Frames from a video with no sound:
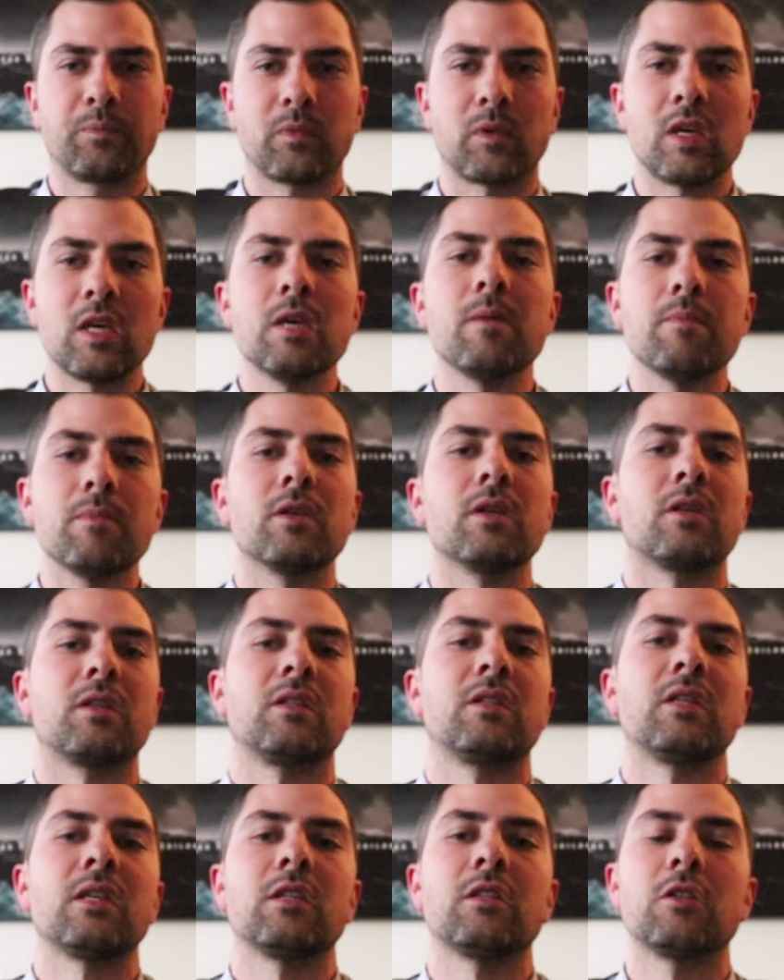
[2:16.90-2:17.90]
keep the
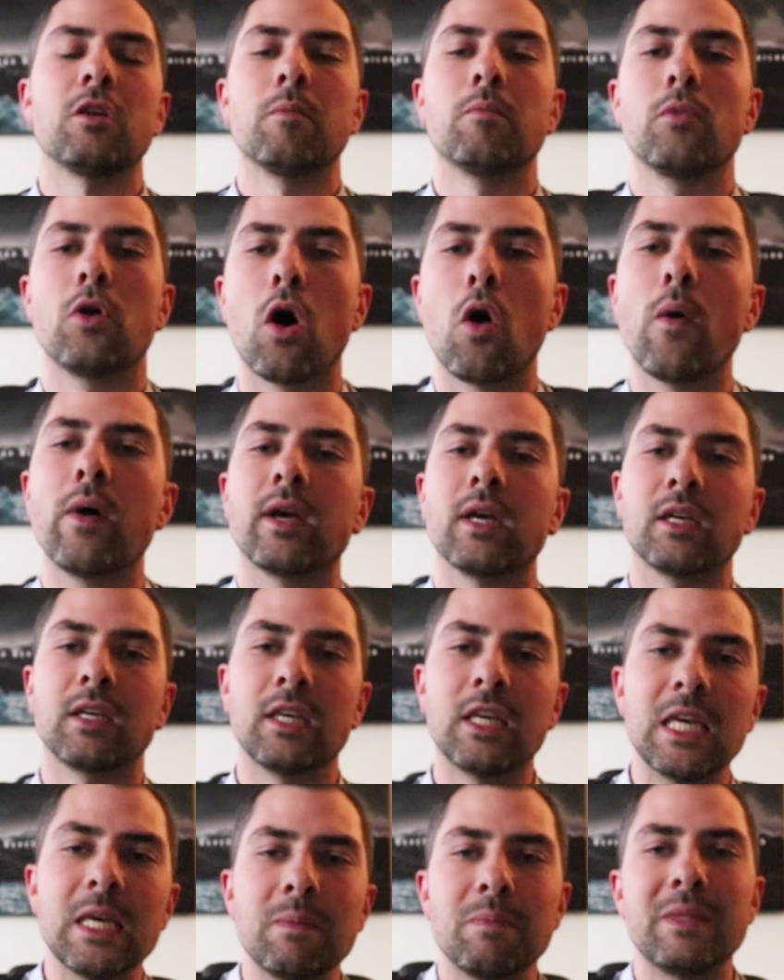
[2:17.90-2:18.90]
system going and
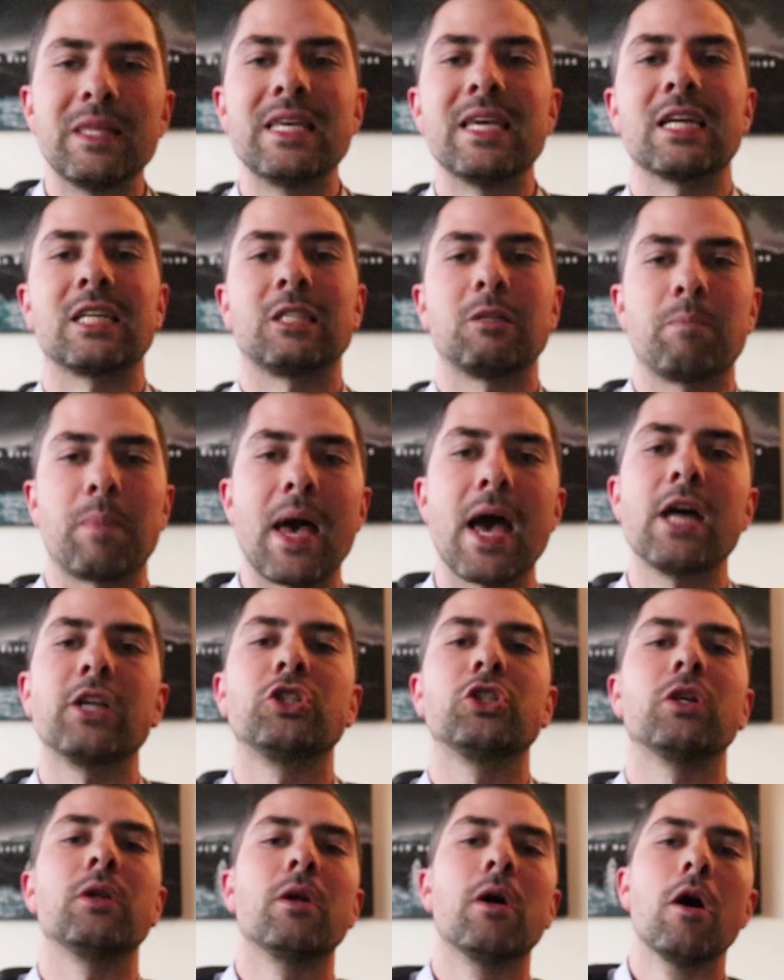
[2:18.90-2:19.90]
keep the
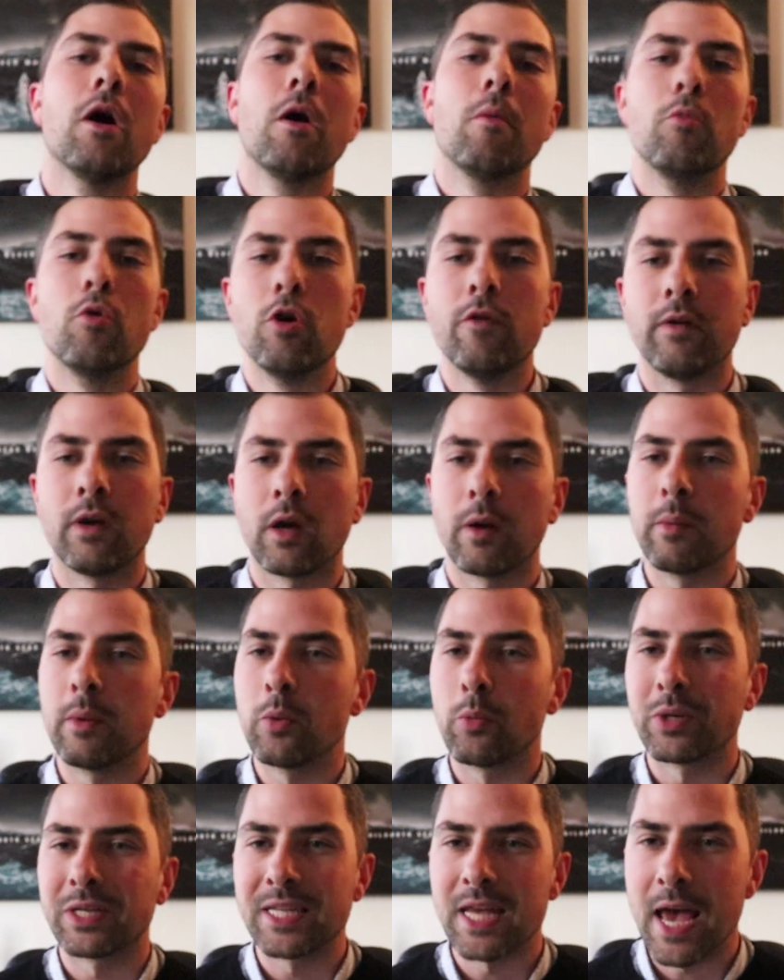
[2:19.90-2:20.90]
expansion moving. I
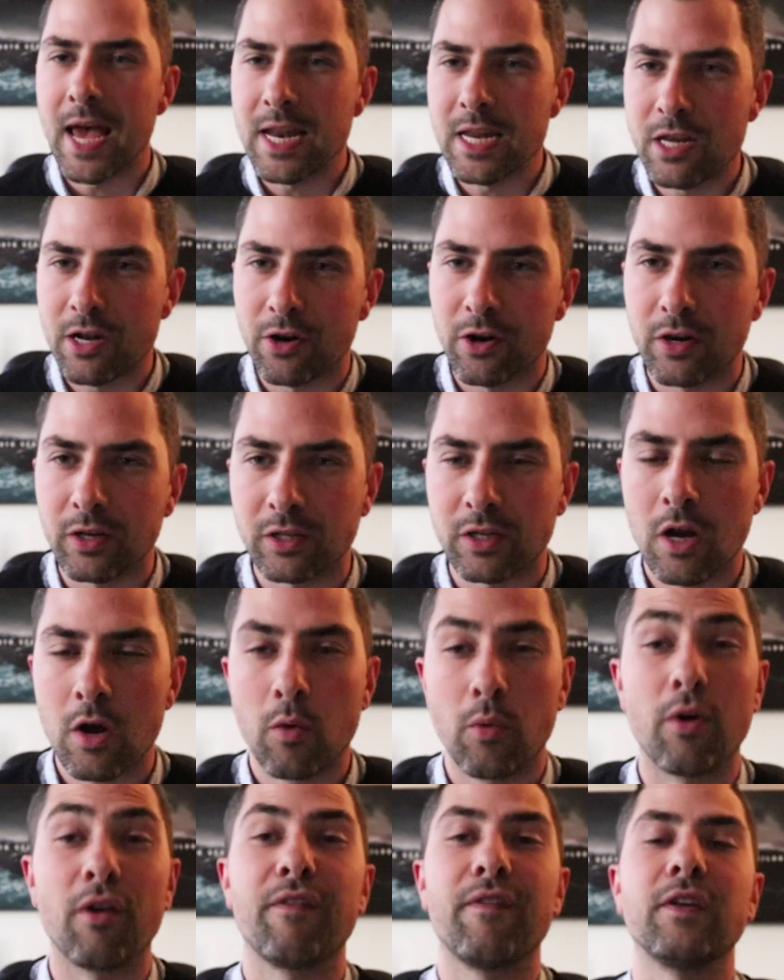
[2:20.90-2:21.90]
mean, we're 10 years,
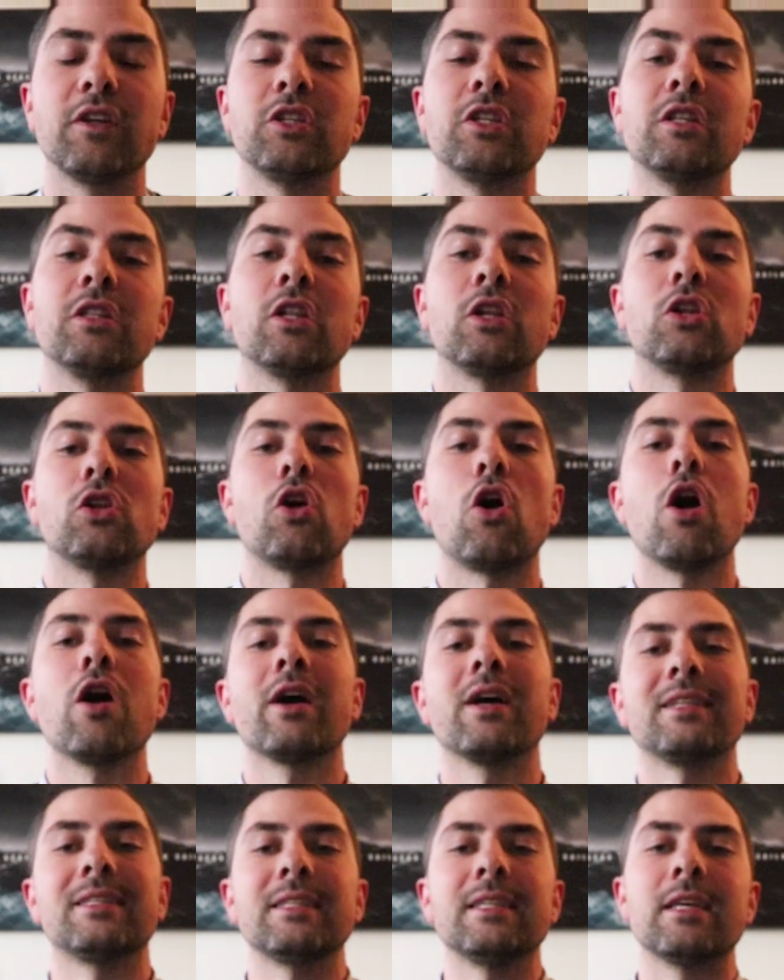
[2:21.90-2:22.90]
we're officially in the
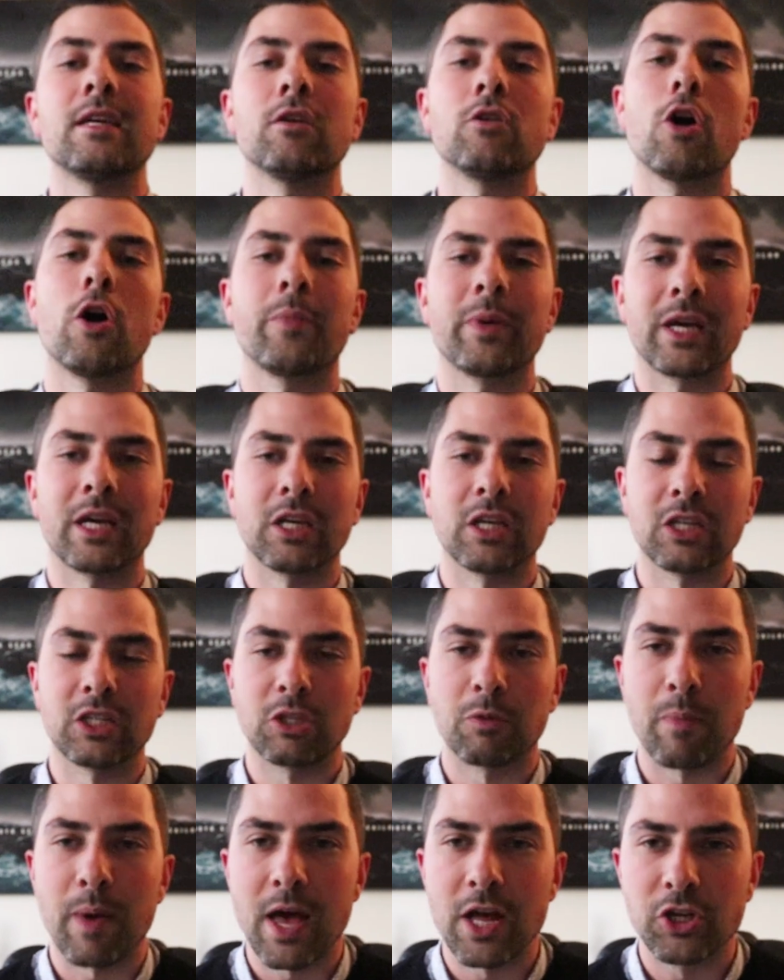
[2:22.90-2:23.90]
longest economic
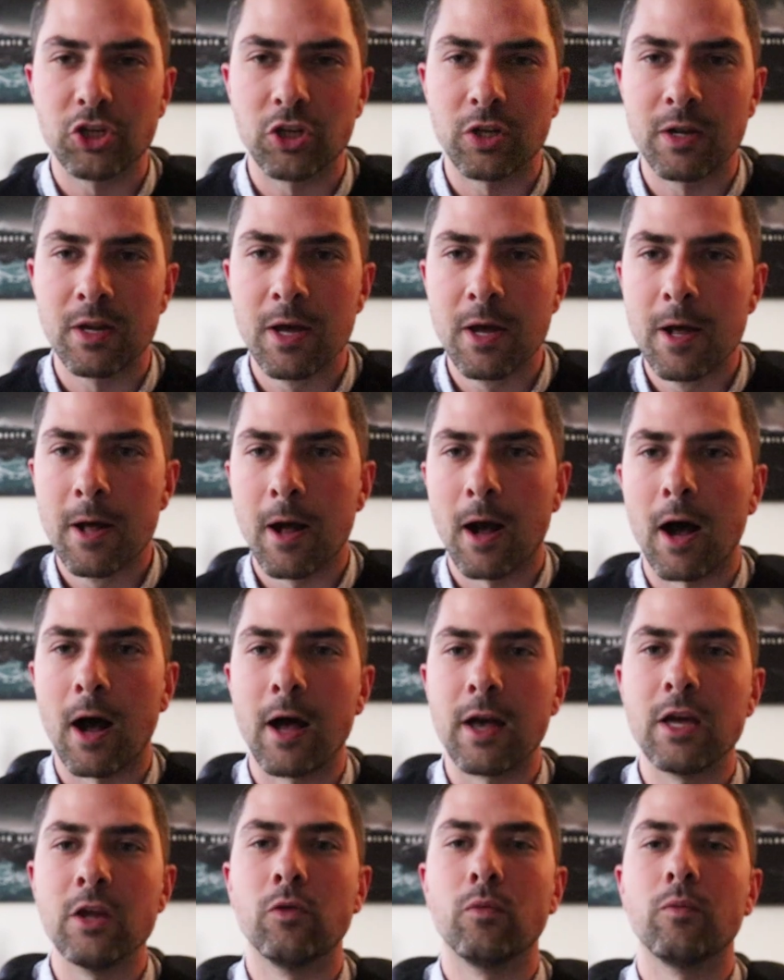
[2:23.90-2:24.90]
expansion
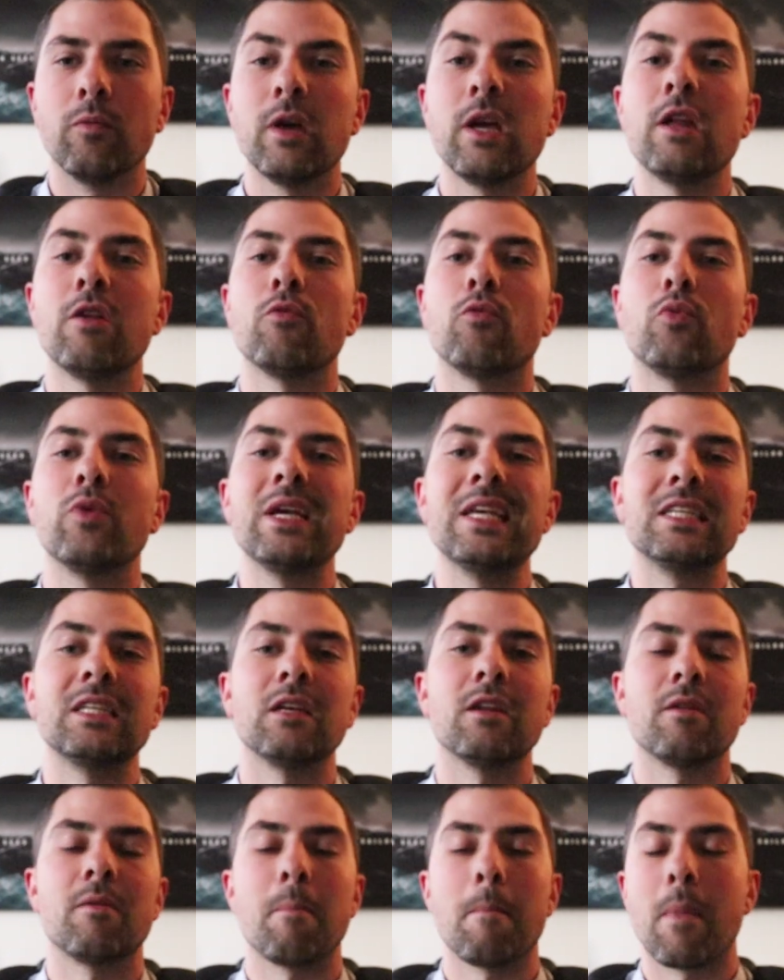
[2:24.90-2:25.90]
in
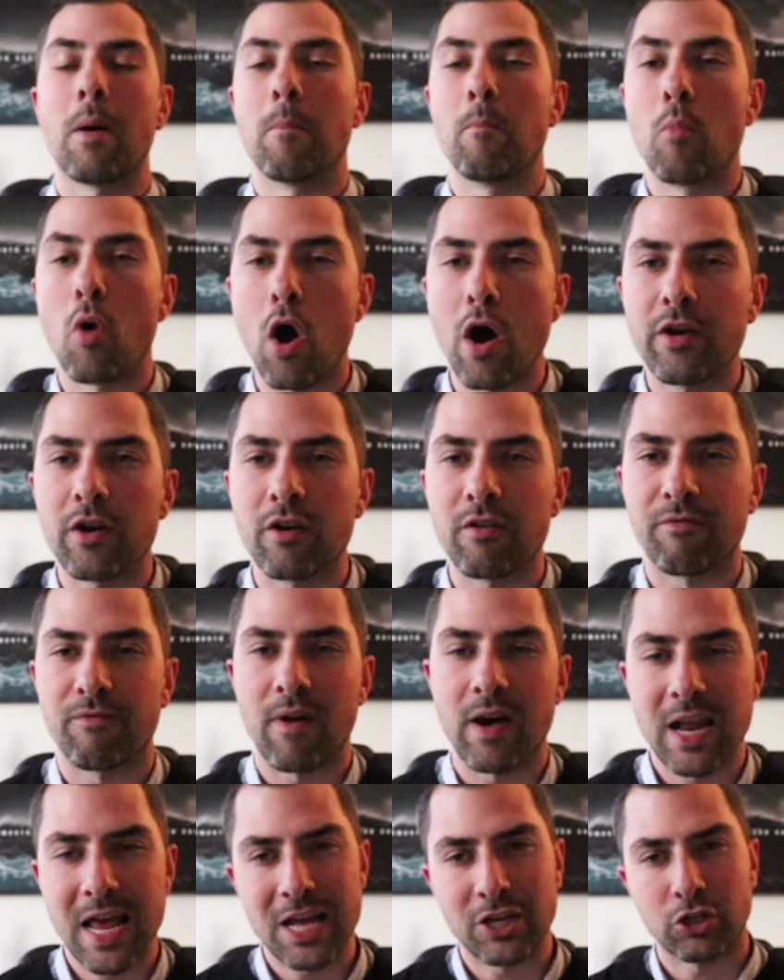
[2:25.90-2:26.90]
recent modern
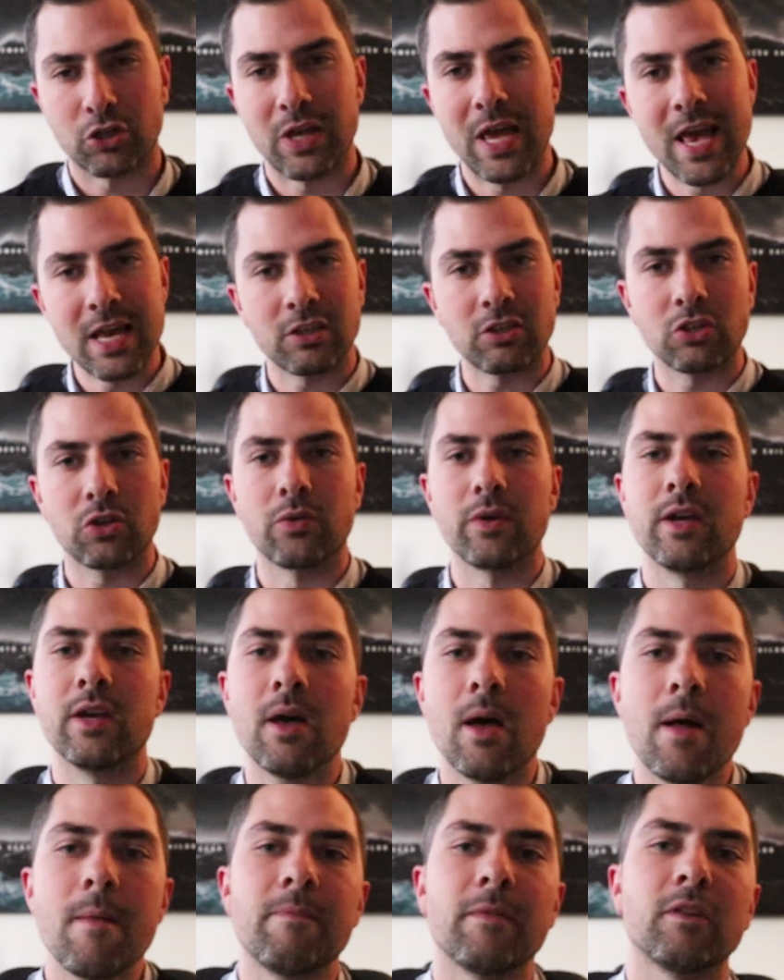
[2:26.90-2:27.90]
financial history.